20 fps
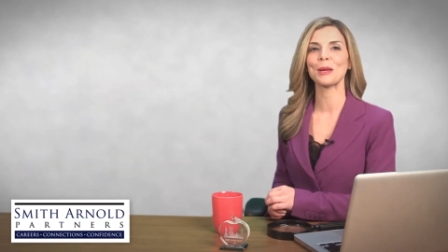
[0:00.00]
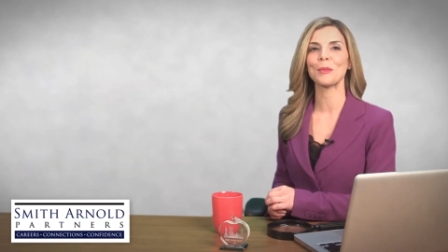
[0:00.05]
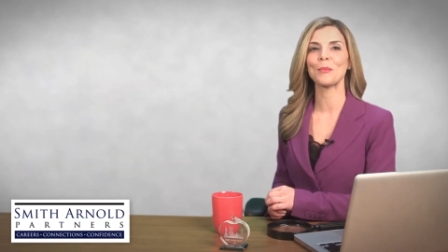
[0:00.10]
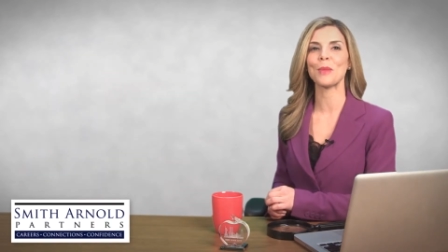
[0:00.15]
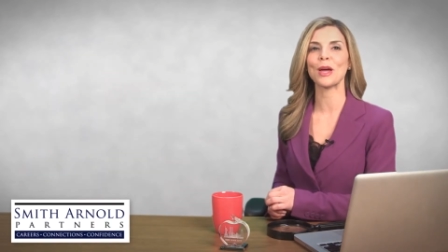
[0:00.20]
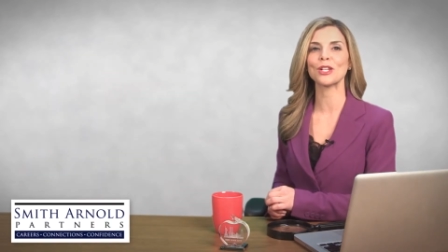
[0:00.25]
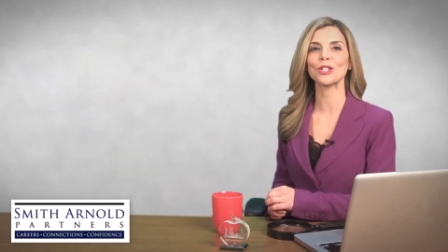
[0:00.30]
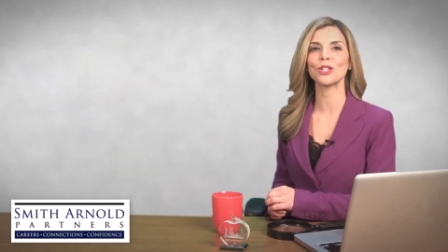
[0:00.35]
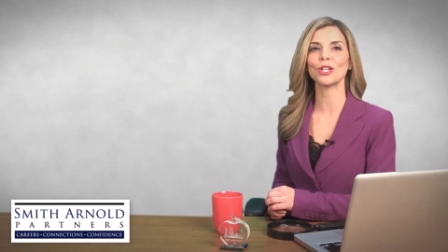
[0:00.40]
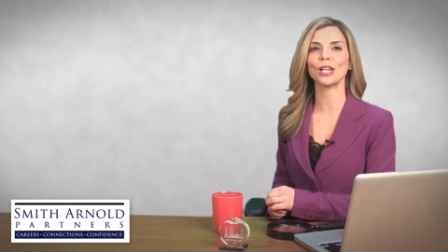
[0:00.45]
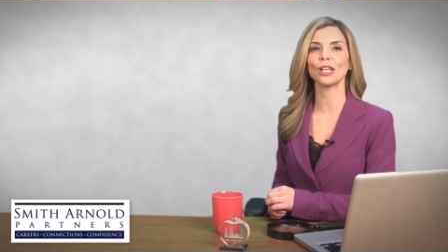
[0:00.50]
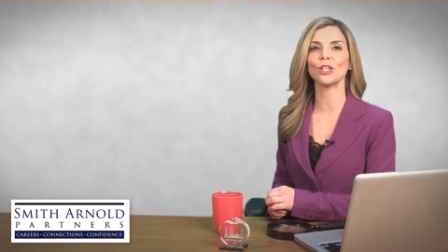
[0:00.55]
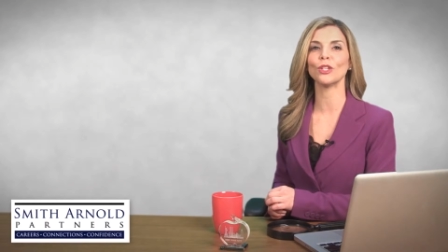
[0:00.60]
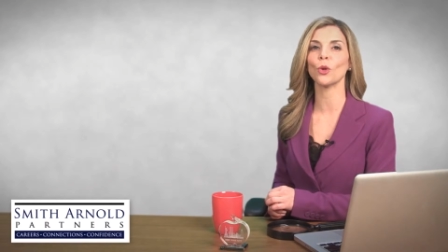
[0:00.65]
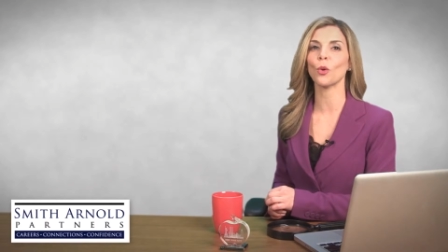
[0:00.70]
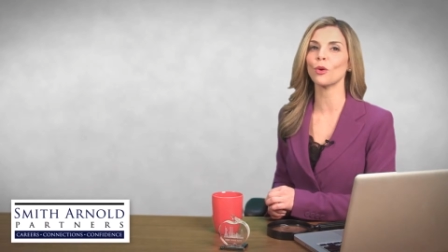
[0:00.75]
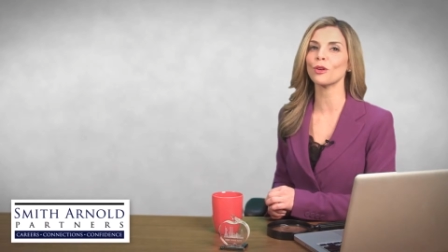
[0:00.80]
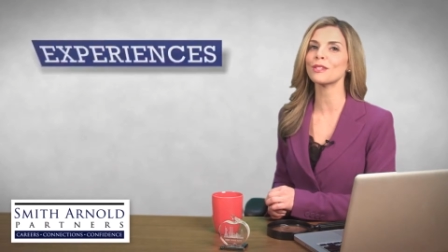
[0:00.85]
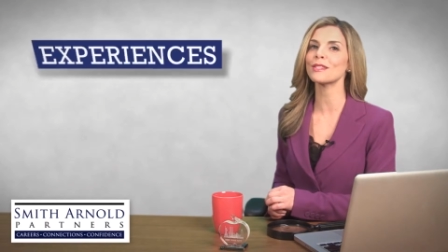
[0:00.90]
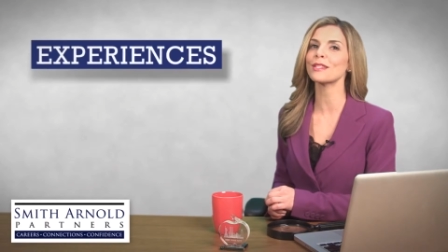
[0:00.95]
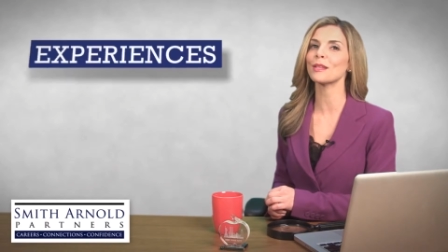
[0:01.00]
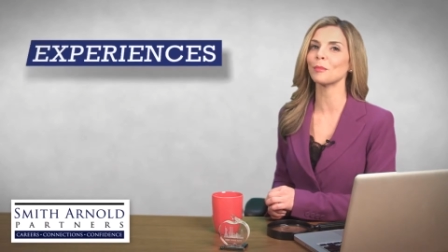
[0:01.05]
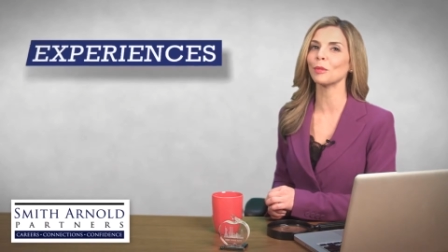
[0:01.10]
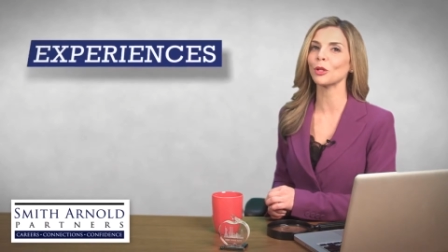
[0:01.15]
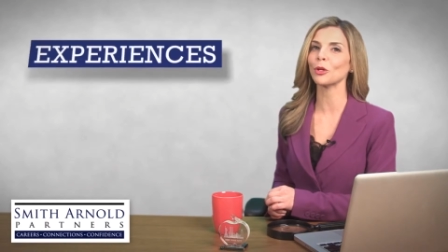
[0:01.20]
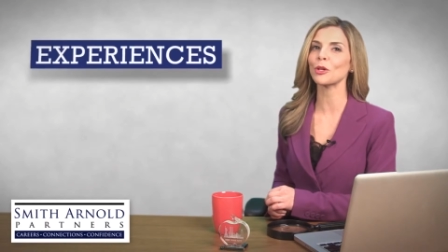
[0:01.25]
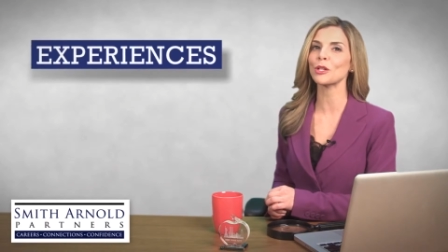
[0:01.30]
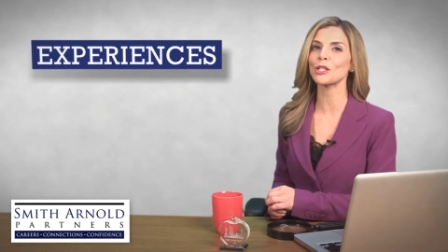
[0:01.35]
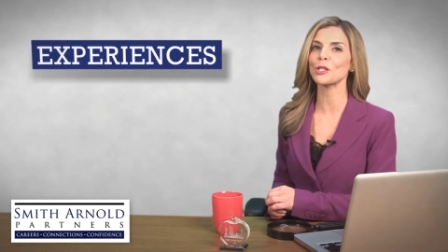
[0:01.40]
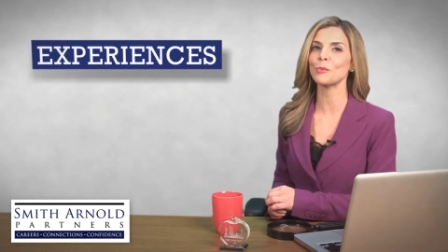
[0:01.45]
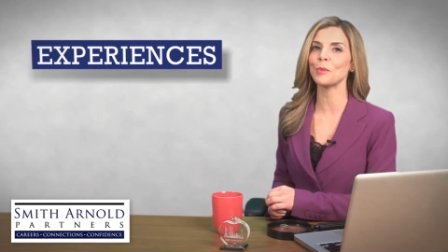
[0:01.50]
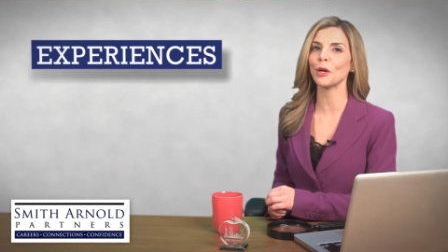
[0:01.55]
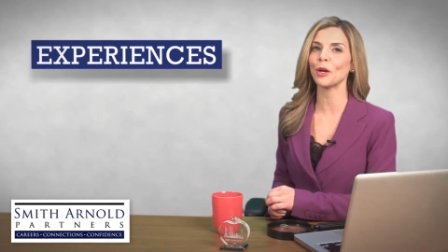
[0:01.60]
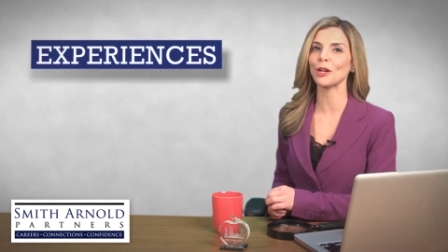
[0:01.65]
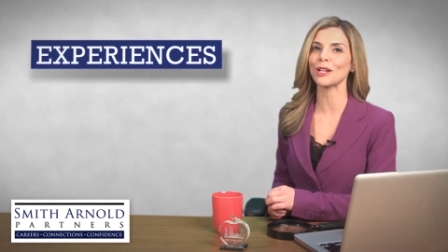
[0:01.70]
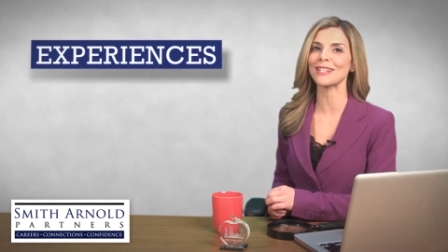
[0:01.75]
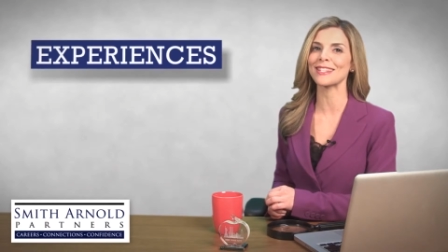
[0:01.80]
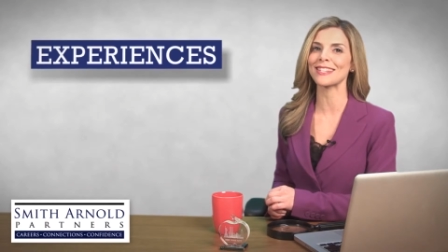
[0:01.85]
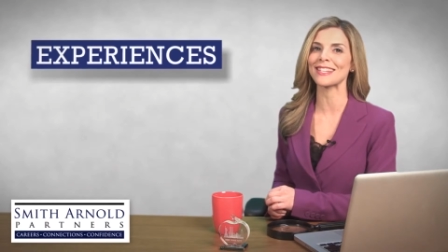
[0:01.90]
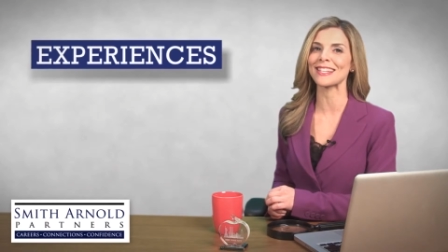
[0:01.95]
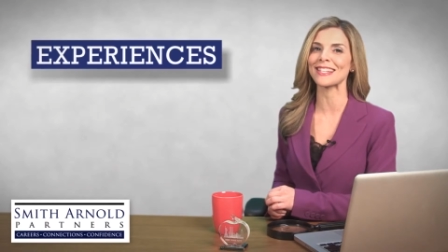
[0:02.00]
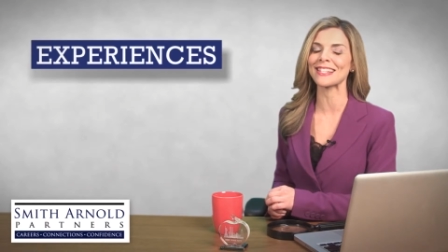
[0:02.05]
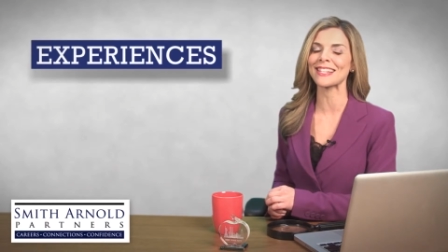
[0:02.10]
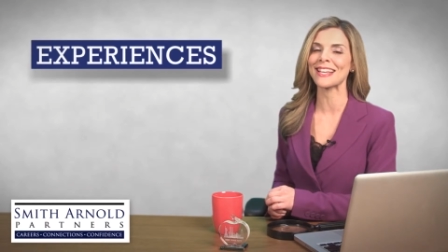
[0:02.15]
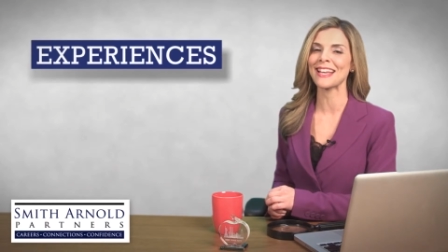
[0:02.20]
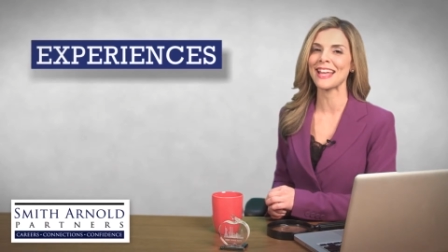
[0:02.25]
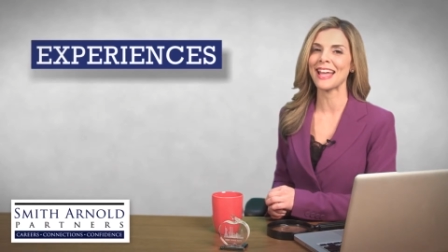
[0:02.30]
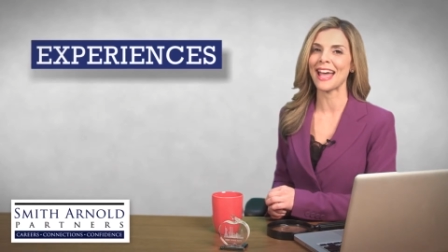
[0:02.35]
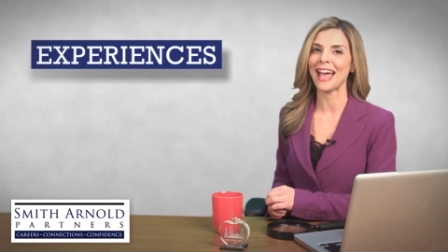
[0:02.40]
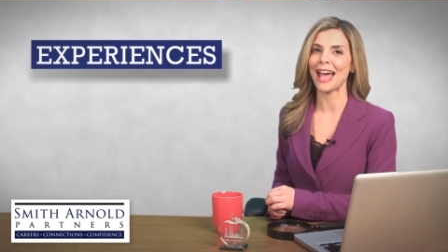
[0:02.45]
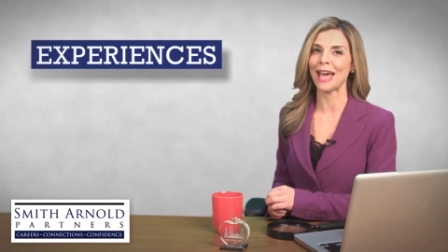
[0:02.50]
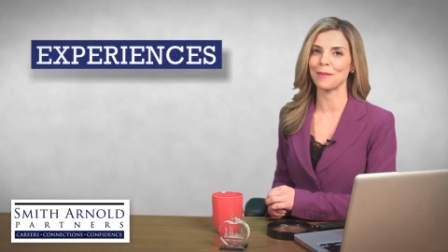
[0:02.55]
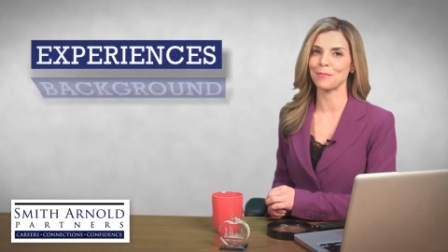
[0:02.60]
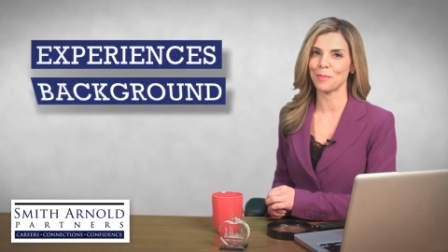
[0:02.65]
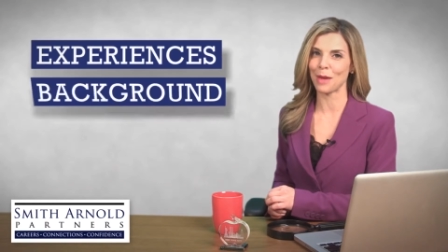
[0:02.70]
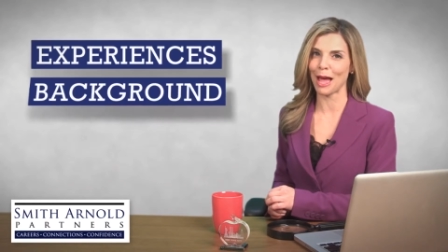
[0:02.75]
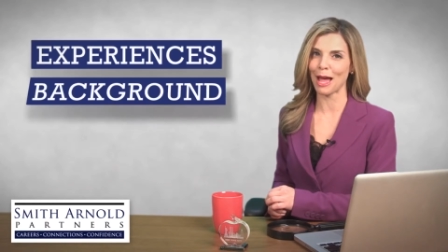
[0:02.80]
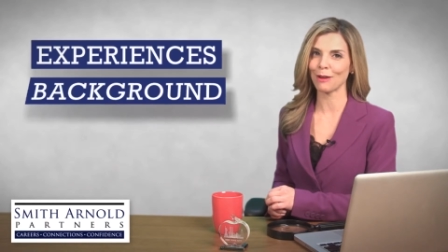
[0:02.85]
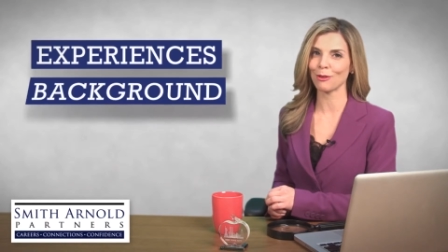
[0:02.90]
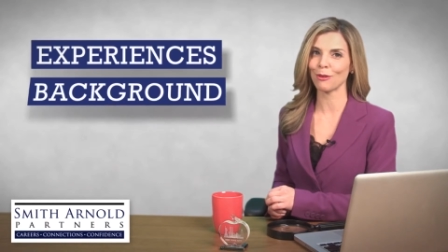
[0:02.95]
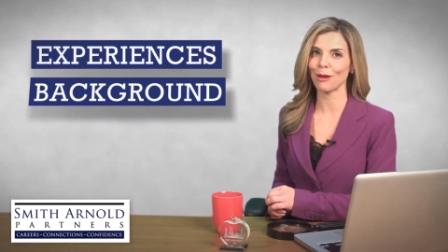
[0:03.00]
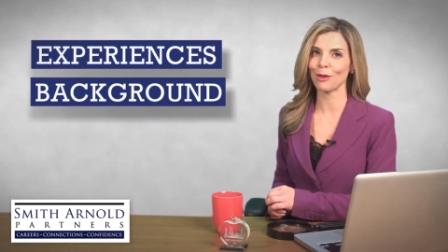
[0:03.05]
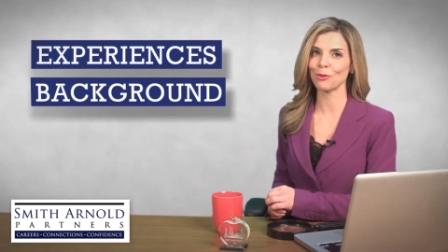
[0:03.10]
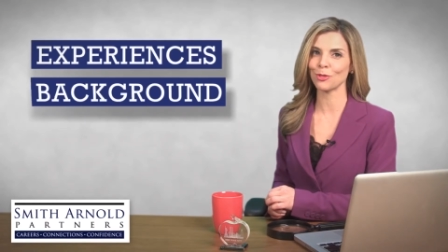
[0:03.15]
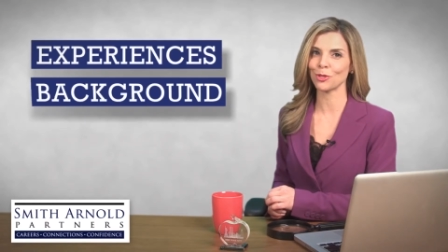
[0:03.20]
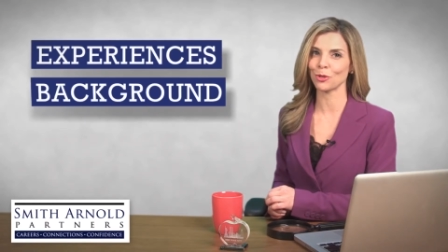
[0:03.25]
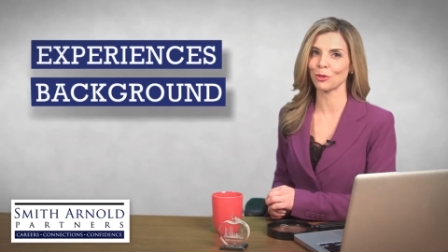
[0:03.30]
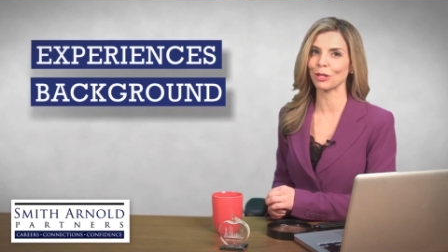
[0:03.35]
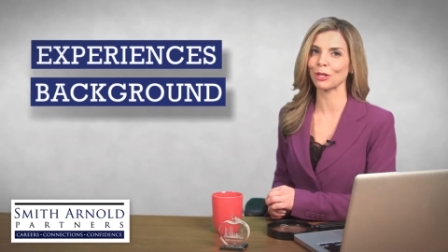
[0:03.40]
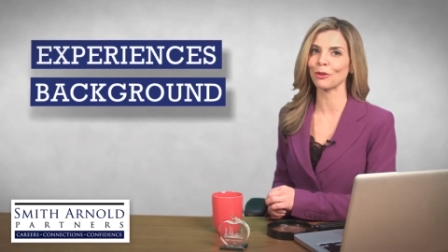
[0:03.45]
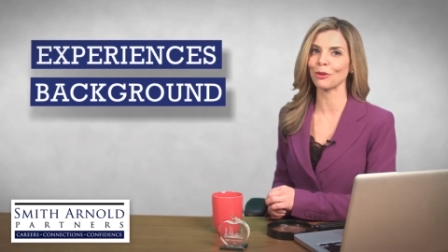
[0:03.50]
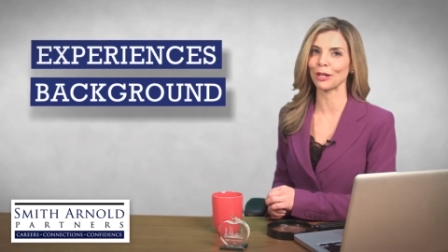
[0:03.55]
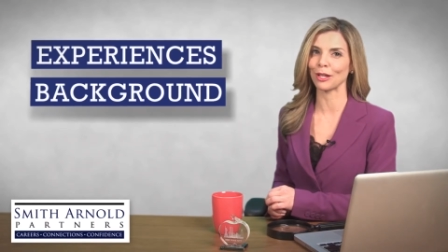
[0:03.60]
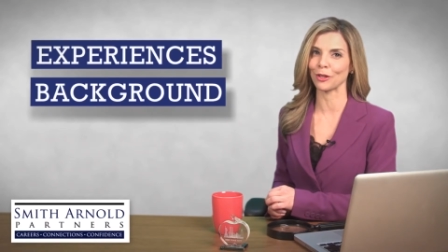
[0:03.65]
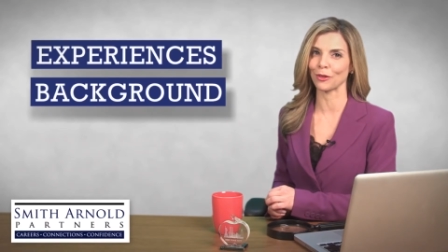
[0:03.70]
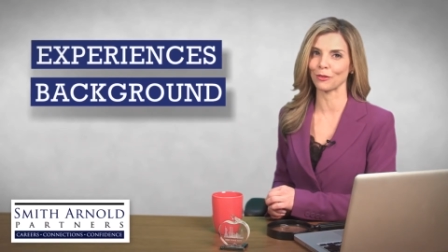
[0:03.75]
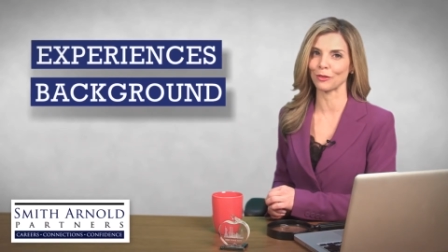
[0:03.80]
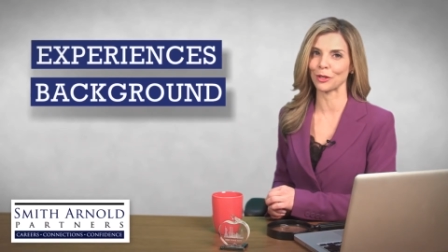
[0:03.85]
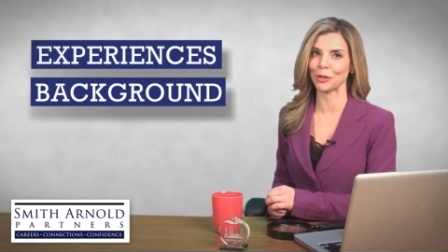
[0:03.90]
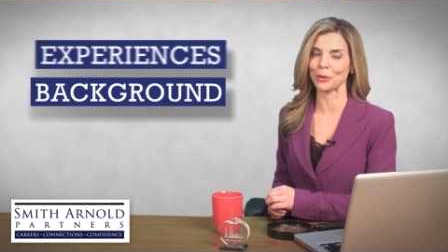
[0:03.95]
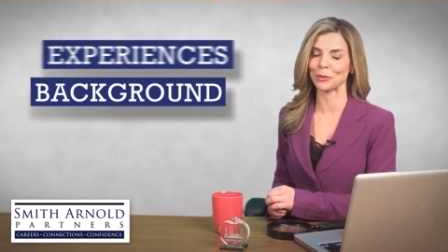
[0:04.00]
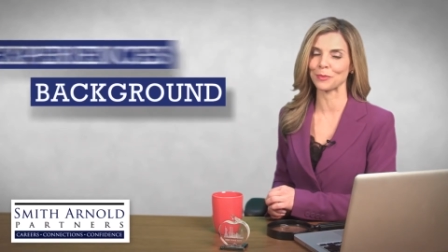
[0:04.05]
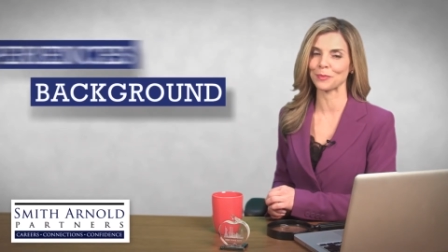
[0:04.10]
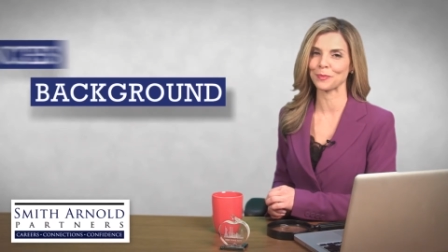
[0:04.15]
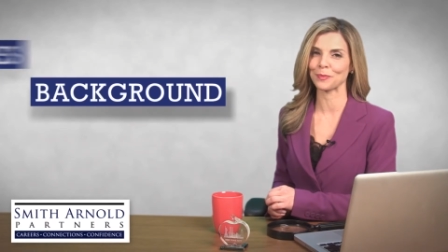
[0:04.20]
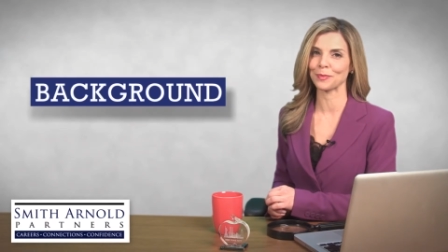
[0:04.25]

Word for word: mentioning your similar experiences and background during your interview.